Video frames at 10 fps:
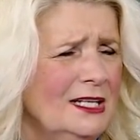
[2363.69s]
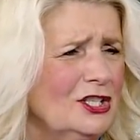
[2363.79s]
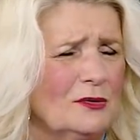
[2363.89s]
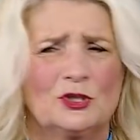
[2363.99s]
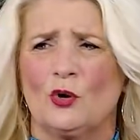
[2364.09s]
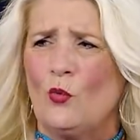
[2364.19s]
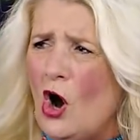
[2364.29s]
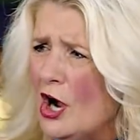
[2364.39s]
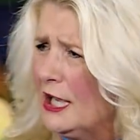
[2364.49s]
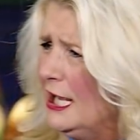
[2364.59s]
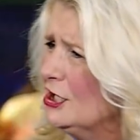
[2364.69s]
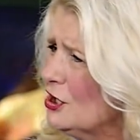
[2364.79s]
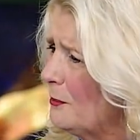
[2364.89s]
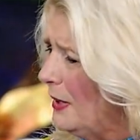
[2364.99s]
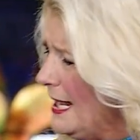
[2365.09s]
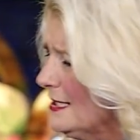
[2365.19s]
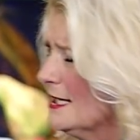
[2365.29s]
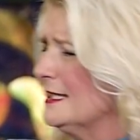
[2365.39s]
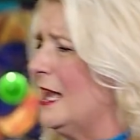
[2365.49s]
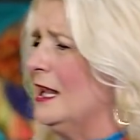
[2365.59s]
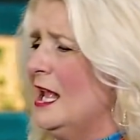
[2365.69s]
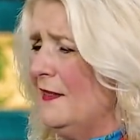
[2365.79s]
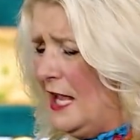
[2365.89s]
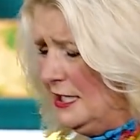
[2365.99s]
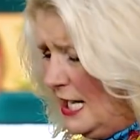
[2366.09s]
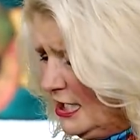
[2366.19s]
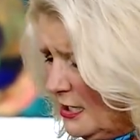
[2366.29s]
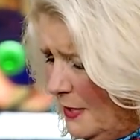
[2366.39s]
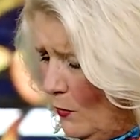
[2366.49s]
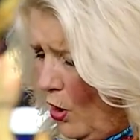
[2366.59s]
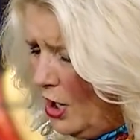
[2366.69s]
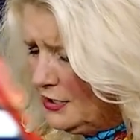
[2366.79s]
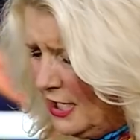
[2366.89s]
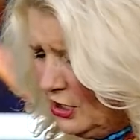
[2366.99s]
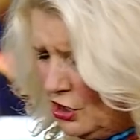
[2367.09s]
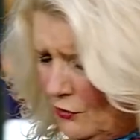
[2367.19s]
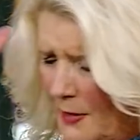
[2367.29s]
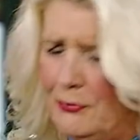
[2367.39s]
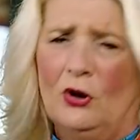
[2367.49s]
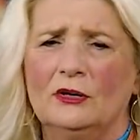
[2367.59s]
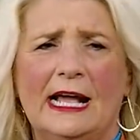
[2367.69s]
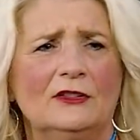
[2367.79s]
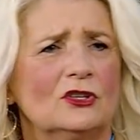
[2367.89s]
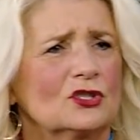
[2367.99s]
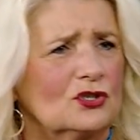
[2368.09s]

To, to walk into places that, that need to be walked into and pull down those